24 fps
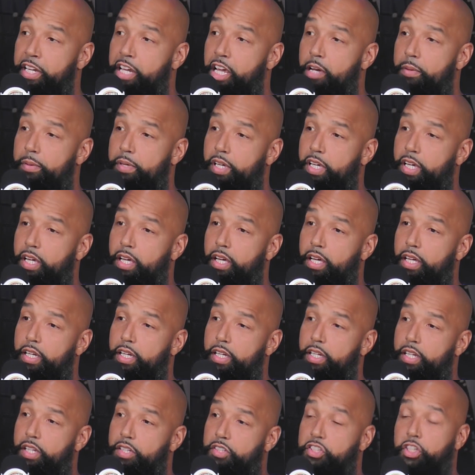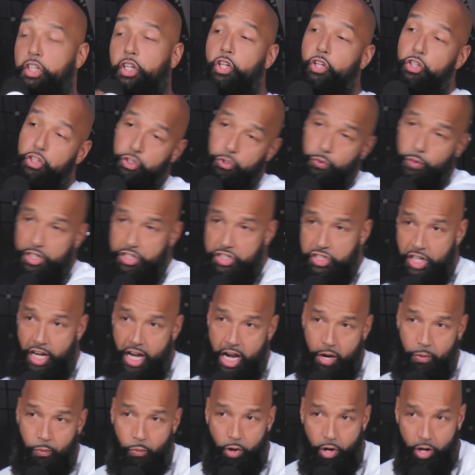able to tell you what
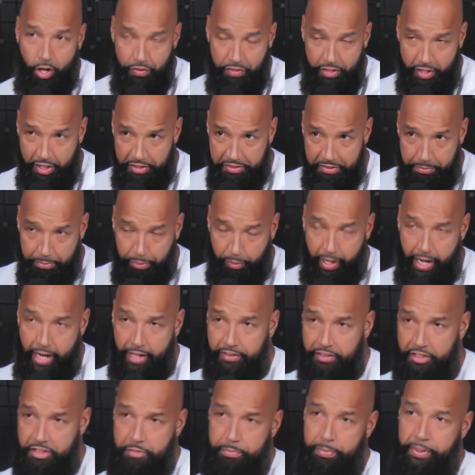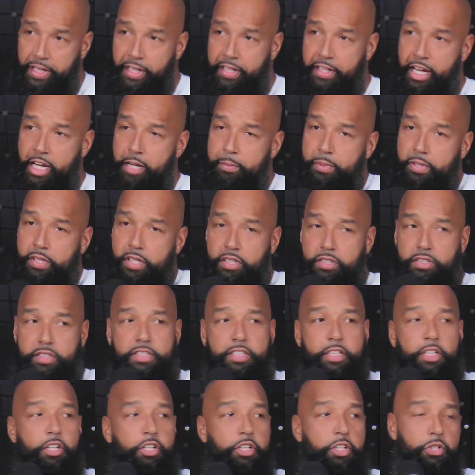John Wall does in practice, being able to
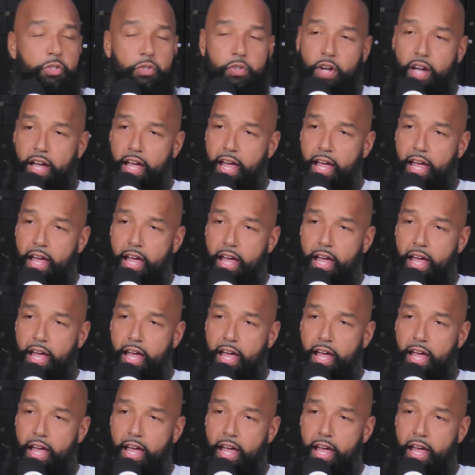tell you